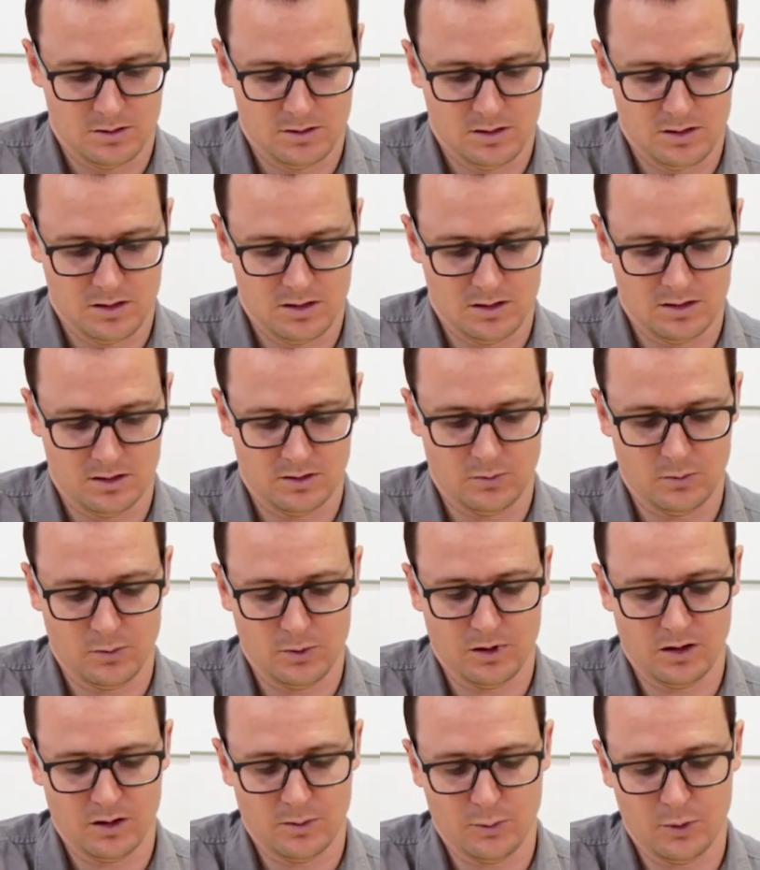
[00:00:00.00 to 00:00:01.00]
And we're
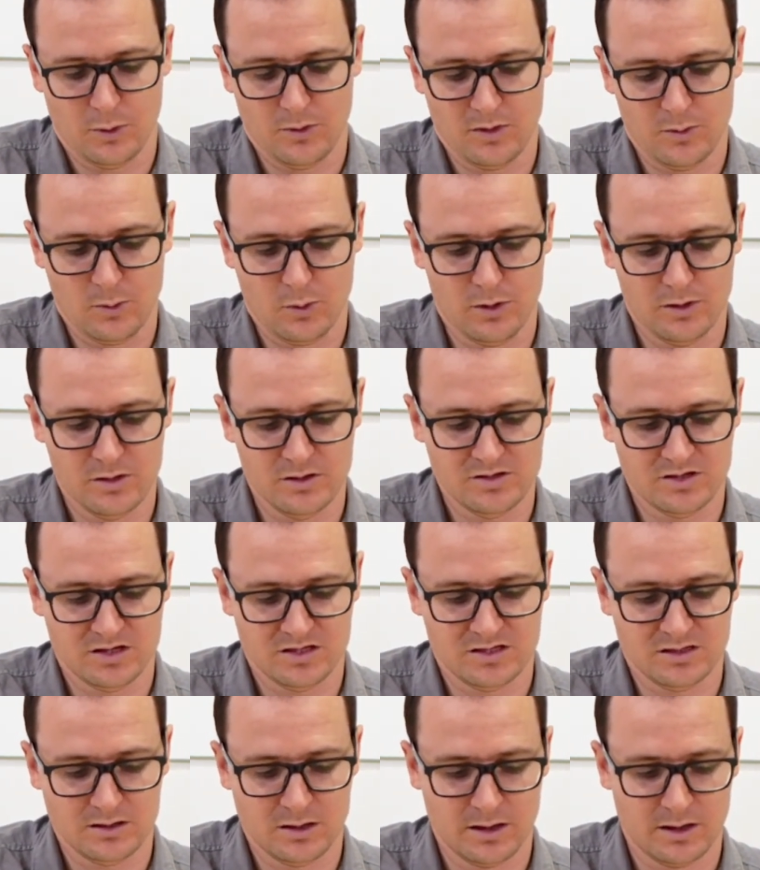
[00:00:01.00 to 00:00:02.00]
going to pop them on
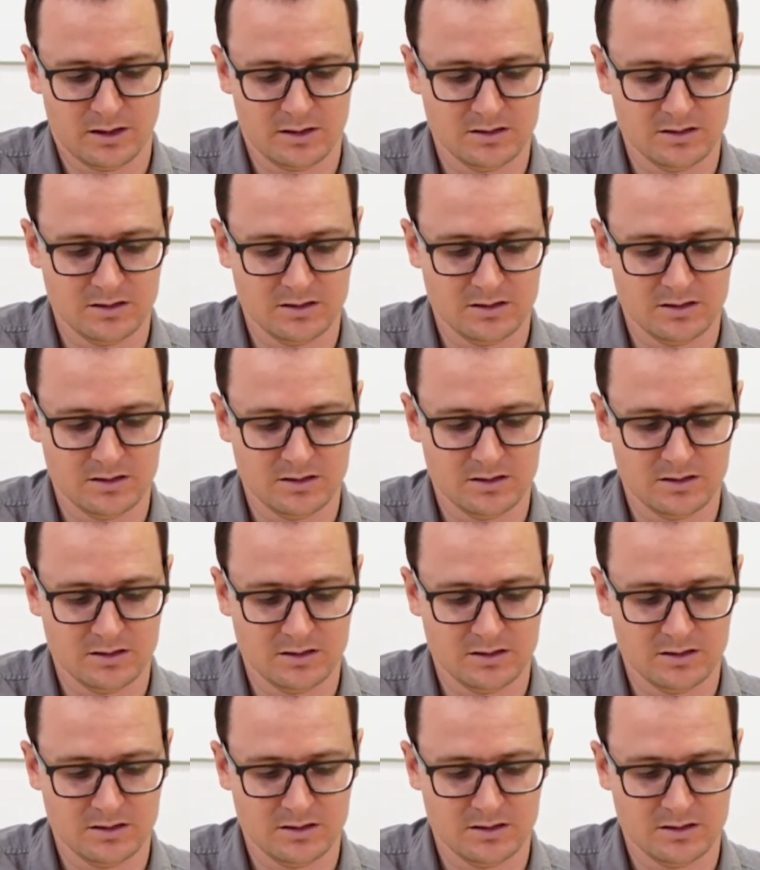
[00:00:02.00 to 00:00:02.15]
just like